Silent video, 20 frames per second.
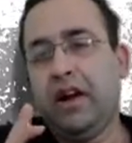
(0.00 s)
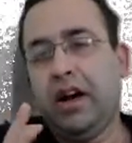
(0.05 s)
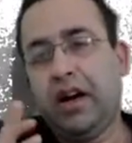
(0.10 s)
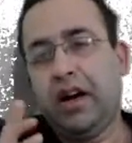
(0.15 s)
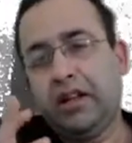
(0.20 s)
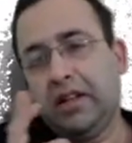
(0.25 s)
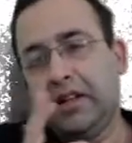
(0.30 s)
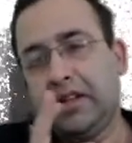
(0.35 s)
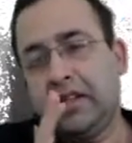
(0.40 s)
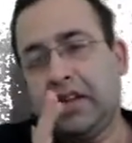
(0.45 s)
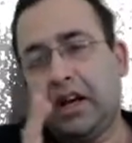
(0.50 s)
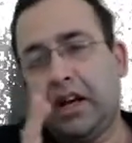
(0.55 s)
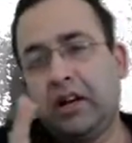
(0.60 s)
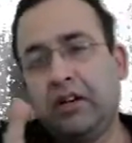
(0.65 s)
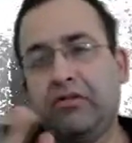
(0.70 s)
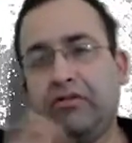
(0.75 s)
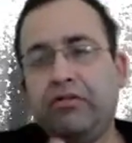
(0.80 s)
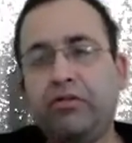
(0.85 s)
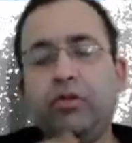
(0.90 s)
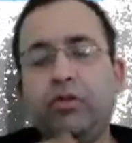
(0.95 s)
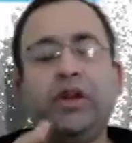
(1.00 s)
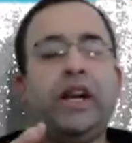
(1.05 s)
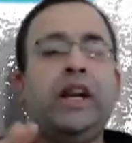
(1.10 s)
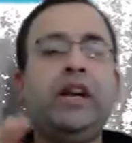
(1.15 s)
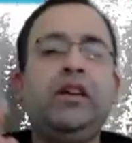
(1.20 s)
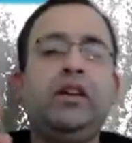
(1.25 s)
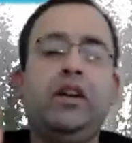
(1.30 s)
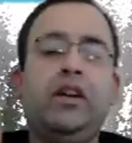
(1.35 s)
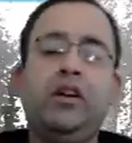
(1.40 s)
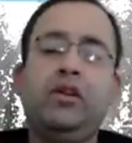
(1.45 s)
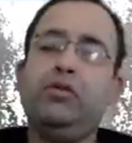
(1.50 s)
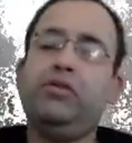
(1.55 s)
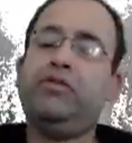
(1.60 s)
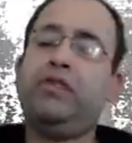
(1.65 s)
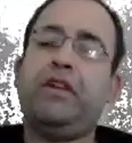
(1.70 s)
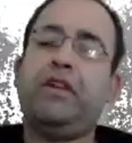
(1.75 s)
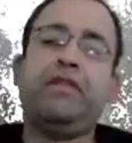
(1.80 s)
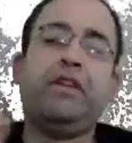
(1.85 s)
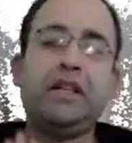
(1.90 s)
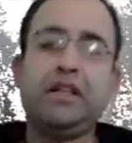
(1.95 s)
Others are four, eight, two,
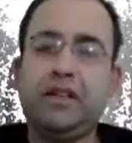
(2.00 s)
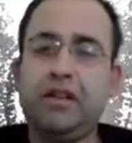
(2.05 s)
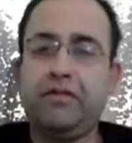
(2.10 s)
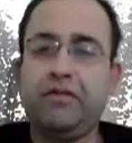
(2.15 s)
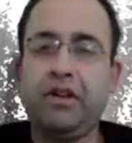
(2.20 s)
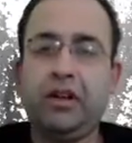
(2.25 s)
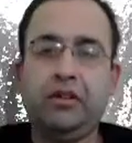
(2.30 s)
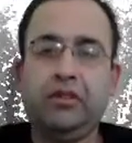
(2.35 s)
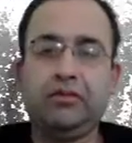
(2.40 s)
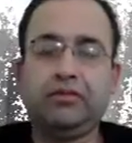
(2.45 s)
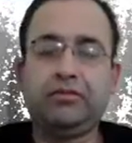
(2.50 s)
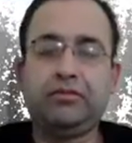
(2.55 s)
five and seven.